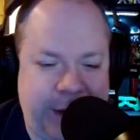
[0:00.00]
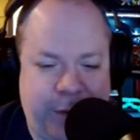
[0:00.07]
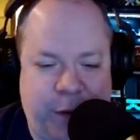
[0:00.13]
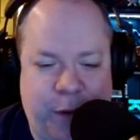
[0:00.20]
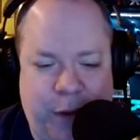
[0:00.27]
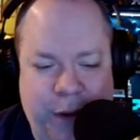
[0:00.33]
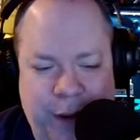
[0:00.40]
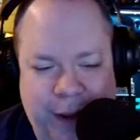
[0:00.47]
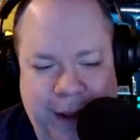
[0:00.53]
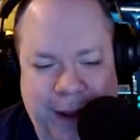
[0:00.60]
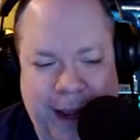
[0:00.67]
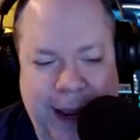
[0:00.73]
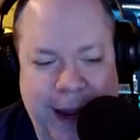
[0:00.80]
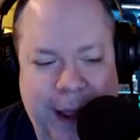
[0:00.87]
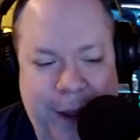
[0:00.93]
of,
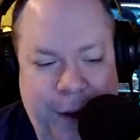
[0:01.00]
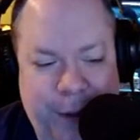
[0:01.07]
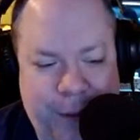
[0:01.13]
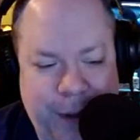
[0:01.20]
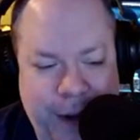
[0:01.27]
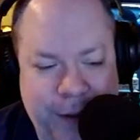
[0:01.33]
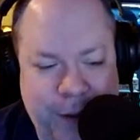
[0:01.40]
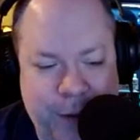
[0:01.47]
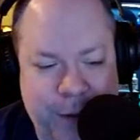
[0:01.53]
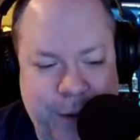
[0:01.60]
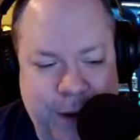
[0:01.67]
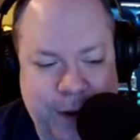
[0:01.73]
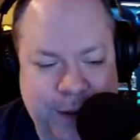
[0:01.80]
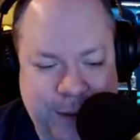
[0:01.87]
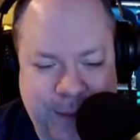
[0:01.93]
I know. And of
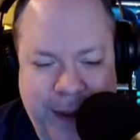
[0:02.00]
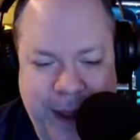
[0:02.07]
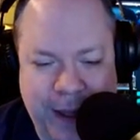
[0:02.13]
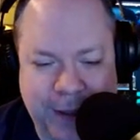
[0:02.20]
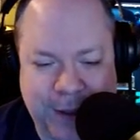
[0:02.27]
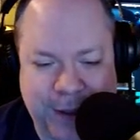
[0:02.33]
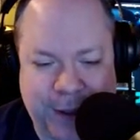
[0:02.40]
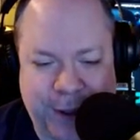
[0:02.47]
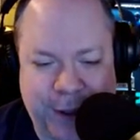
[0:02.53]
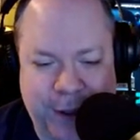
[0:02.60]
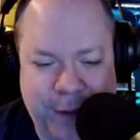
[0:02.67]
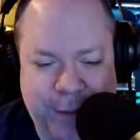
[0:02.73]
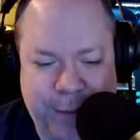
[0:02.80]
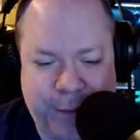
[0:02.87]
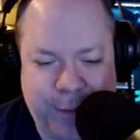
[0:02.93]
course, penciler,